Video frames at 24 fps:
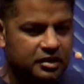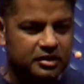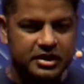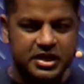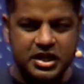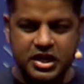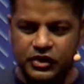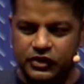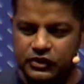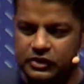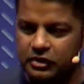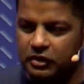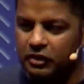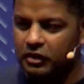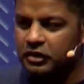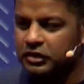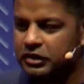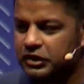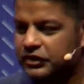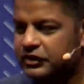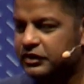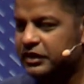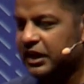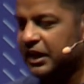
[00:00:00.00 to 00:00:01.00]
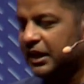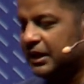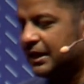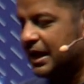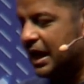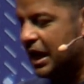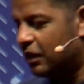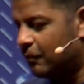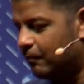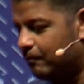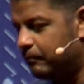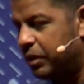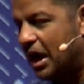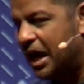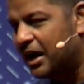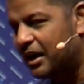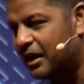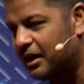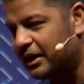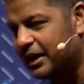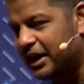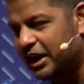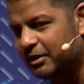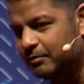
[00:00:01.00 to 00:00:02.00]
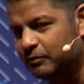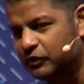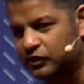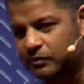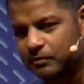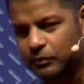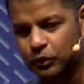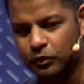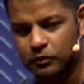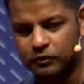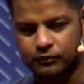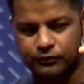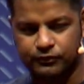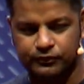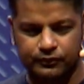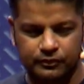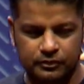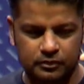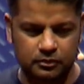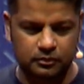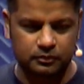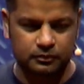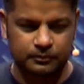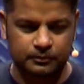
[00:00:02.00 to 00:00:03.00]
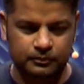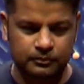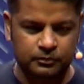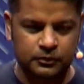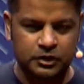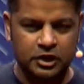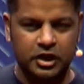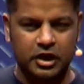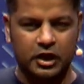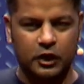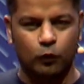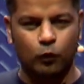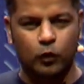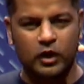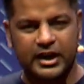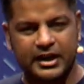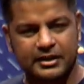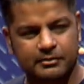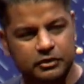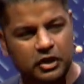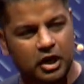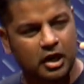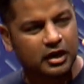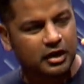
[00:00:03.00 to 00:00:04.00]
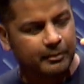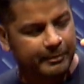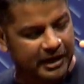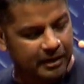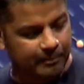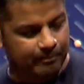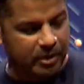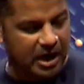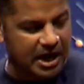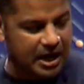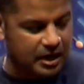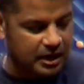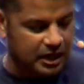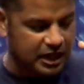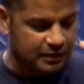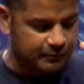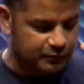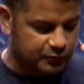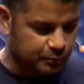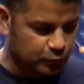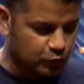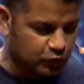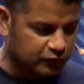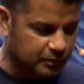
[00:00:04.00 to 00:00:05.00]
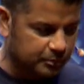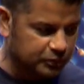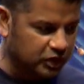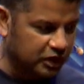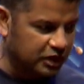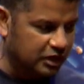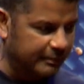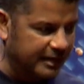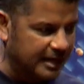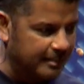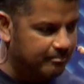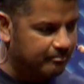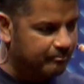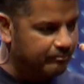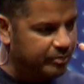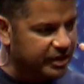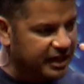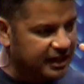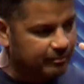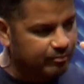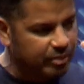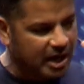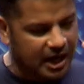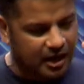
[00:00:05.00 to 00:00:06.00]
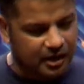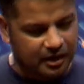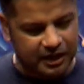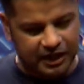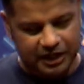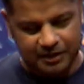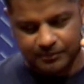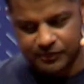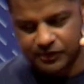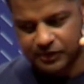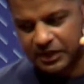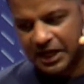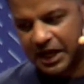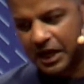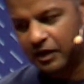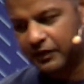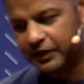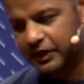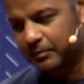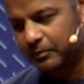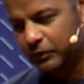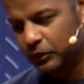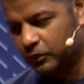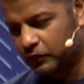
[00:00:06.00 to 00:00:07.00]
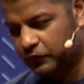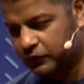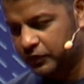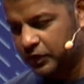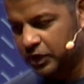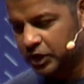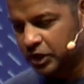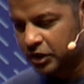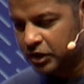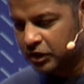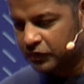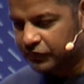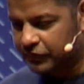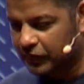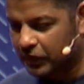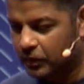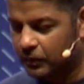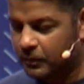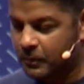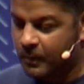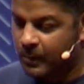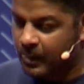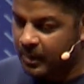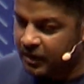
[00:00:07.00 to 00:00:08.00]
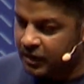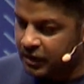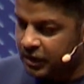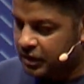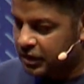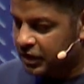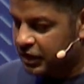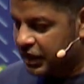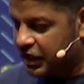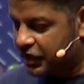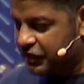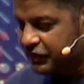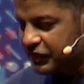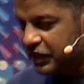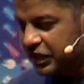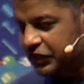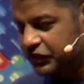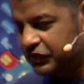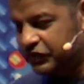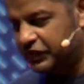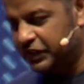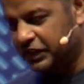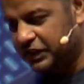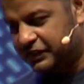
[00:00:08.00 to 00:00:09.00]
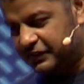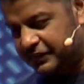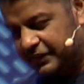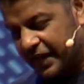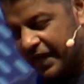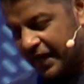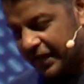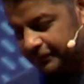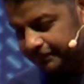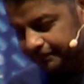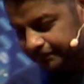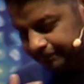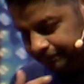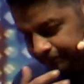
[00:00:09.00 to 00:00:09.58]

needs to understand how paradigms move. And when I talk about paradigms move, I'm talking about big paradigms and how they move. So here's an interesting stat.